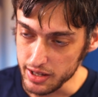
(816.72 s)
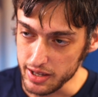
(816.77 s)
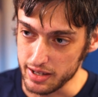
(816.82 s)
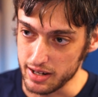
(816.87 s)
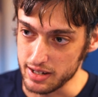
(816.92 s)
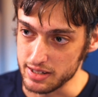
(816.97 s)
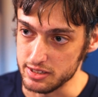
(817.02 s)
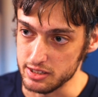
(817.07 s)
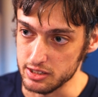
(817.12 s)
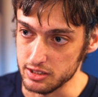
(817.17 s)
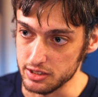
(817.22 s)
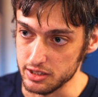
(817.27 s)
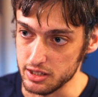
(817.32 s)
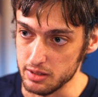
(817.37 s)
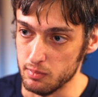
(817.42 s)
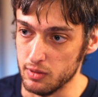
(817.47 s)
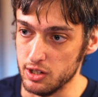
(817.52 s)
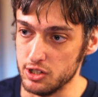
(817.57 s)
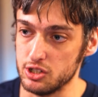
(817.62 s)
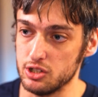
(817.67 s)
and ideally
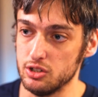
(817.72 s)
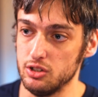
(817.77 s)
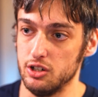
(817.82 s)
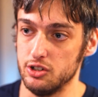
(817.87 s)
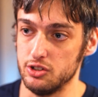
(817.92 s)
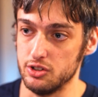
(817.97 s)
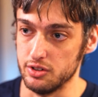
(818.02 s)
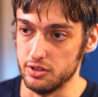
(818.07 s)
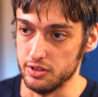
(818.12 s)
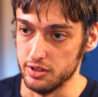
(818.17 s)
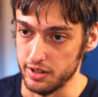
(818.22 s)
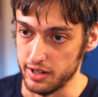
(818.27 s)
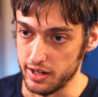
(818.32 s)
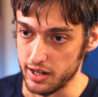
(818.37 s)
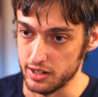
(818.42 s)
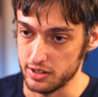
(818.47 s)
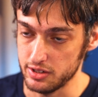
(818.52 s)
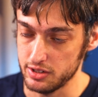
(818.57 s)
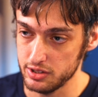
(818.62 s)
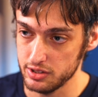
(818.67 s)
much larger than
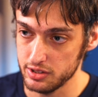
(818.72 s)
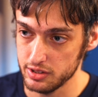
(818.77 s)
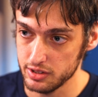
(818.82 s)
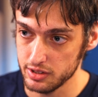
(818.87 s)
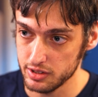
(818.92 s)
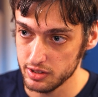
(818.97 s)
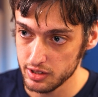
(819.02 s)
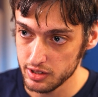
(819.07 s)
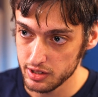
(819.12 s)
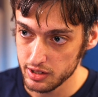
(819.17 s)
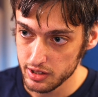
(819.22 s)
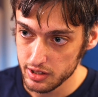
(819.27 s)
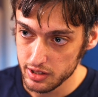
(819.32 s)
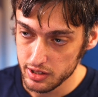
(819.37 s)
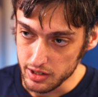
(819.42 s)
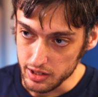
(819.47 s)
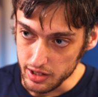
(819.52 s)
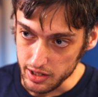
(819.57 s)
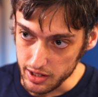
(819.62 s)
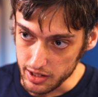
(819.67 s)
that.
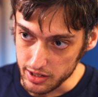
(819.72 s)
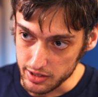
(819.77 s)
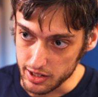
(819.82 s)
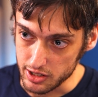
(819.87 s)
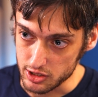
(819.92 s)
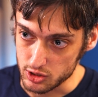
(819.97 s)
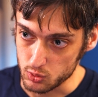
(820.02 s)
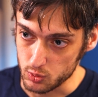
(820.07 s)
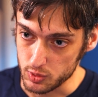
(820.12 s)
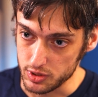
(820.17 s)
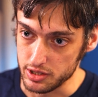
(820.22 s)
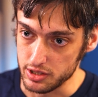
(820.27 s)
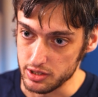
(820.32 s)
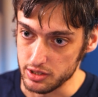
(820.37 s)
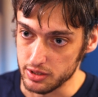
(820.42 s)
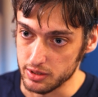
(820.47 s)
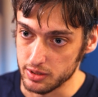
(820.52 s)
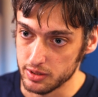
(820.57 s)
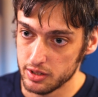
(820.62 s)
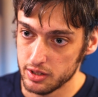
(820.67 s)
And as we